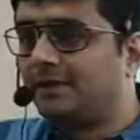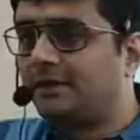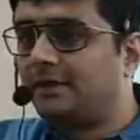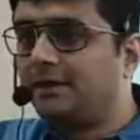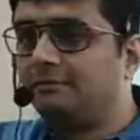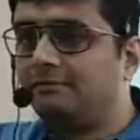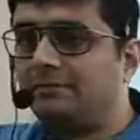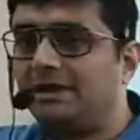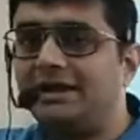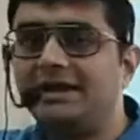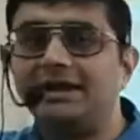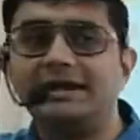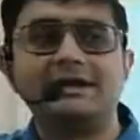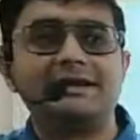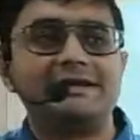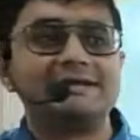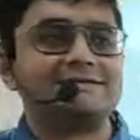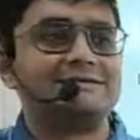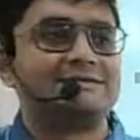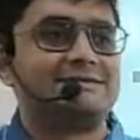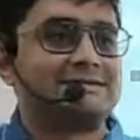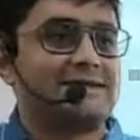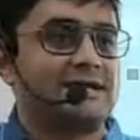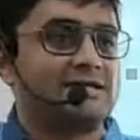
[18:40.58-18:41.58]
Meaning it
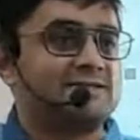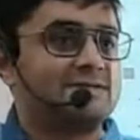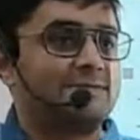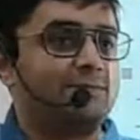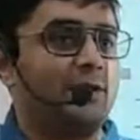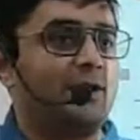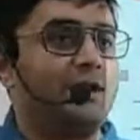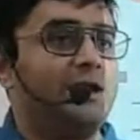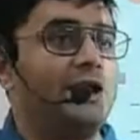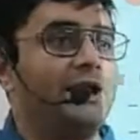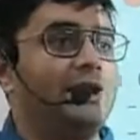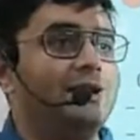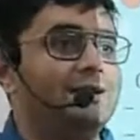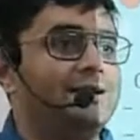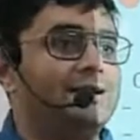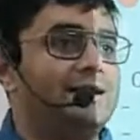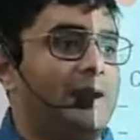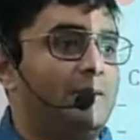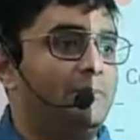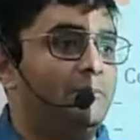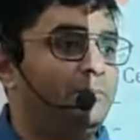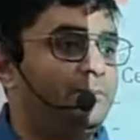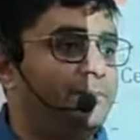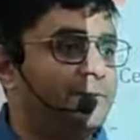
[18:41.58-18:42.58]
is suspended
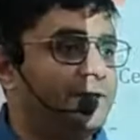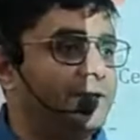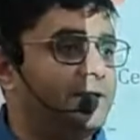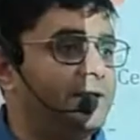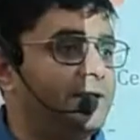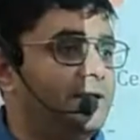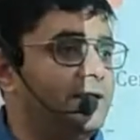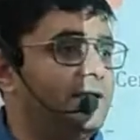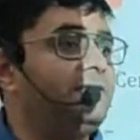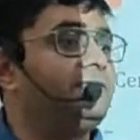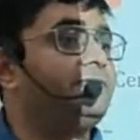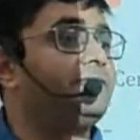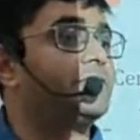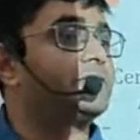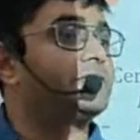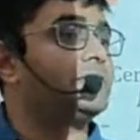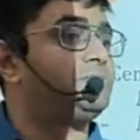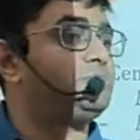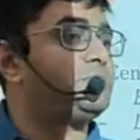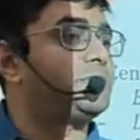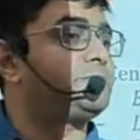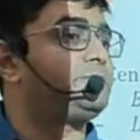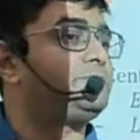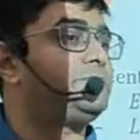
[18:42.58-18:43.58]
temporarily for
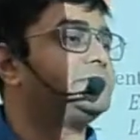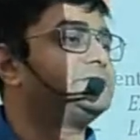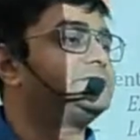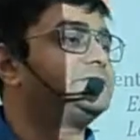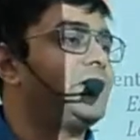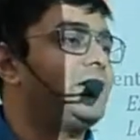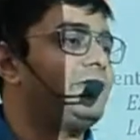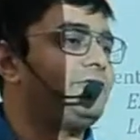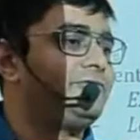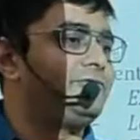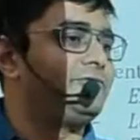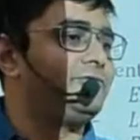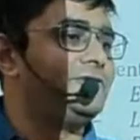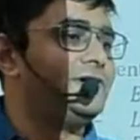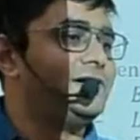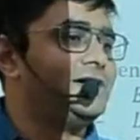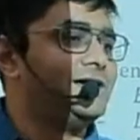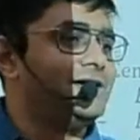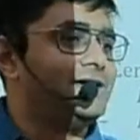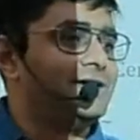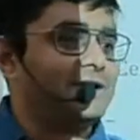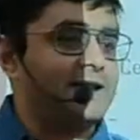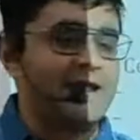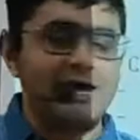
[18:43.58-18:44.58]
the purpose of
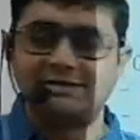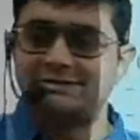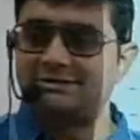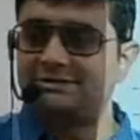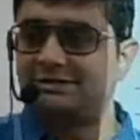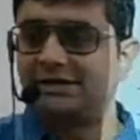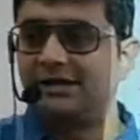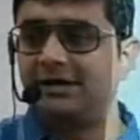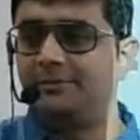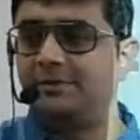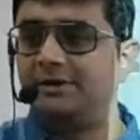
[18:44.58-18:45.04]
national.